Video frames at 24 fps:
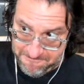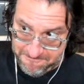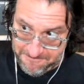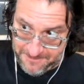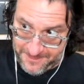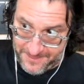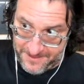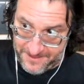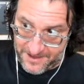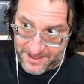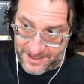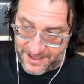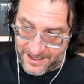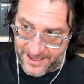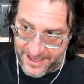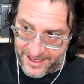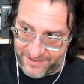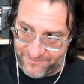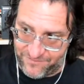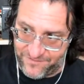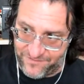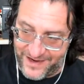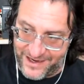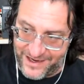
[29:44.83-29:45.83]

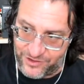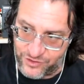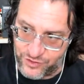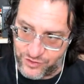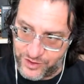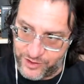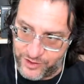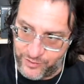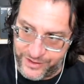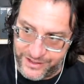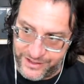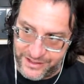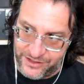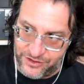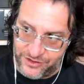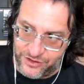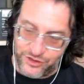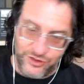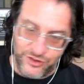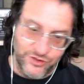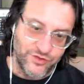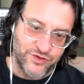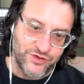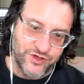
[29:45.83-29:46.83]
Foundry, we did
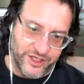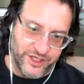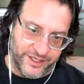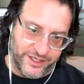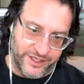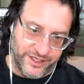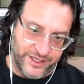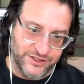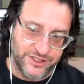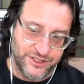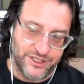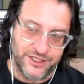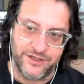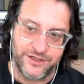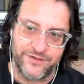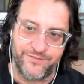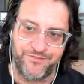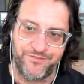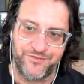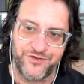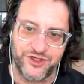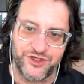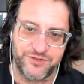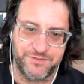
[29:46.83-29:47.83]
two things
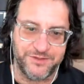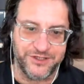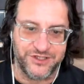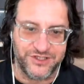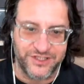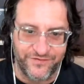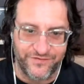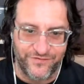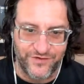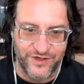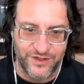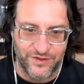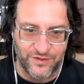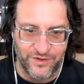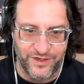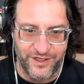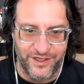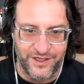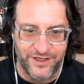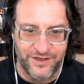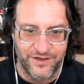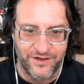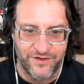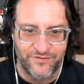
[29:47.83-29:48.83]

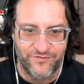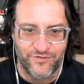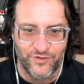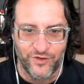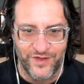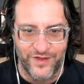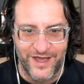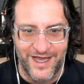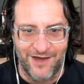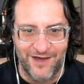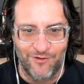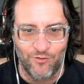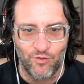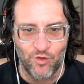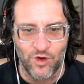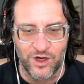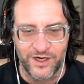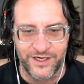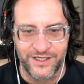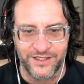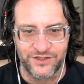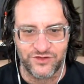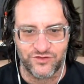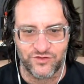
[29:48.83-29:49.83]
specifically for that. One
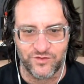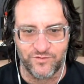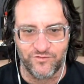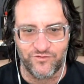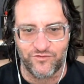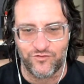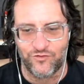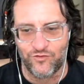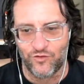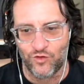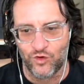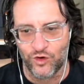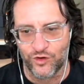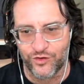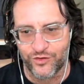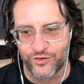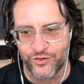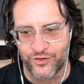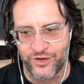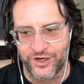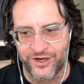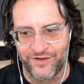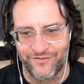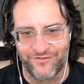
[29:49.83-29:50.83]
is from
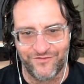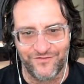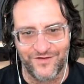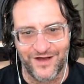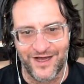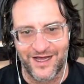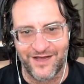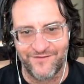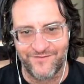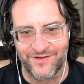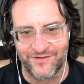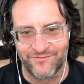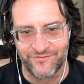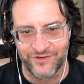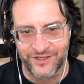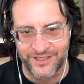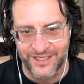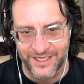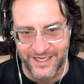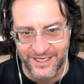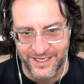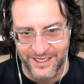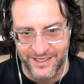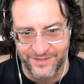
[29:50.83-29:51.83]
4:30 to 5 every
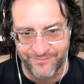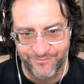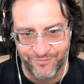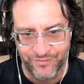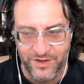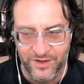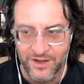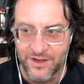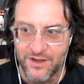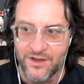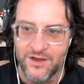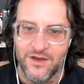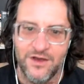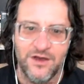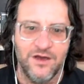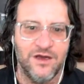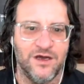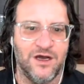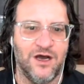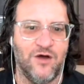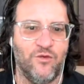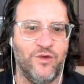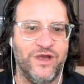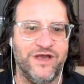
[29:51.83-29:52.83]
day,
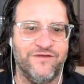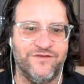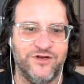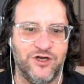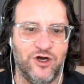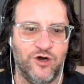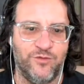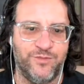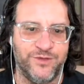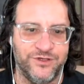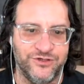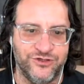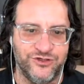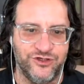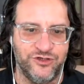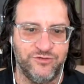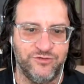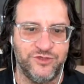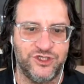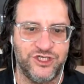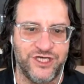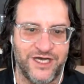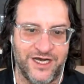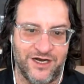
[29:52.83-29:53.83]
We have an open Zoom
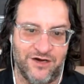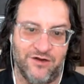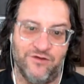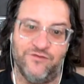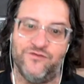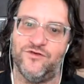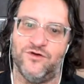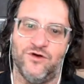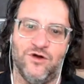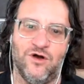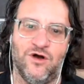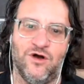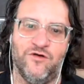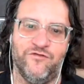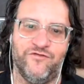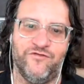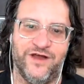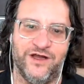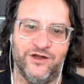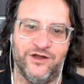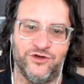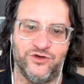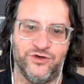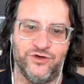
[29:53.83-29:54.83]
channel for all
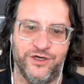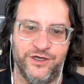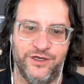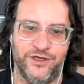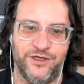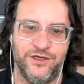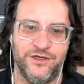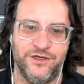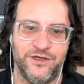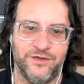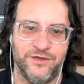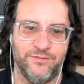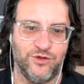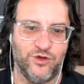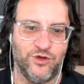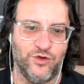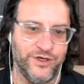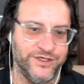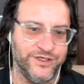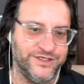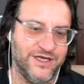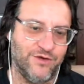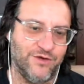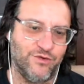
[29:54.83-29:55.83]
Foundry
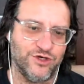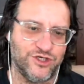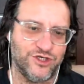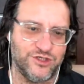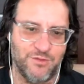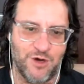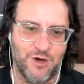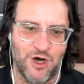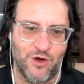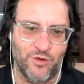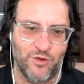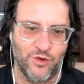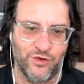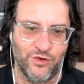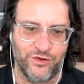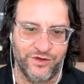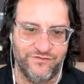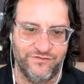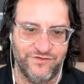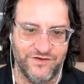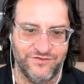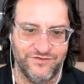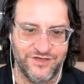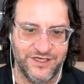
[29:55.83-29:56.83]
employees. Now we're small, we're only
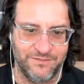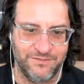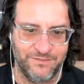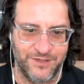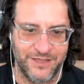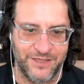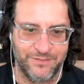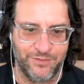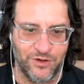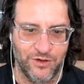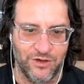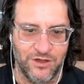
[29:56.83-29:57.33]
15 people.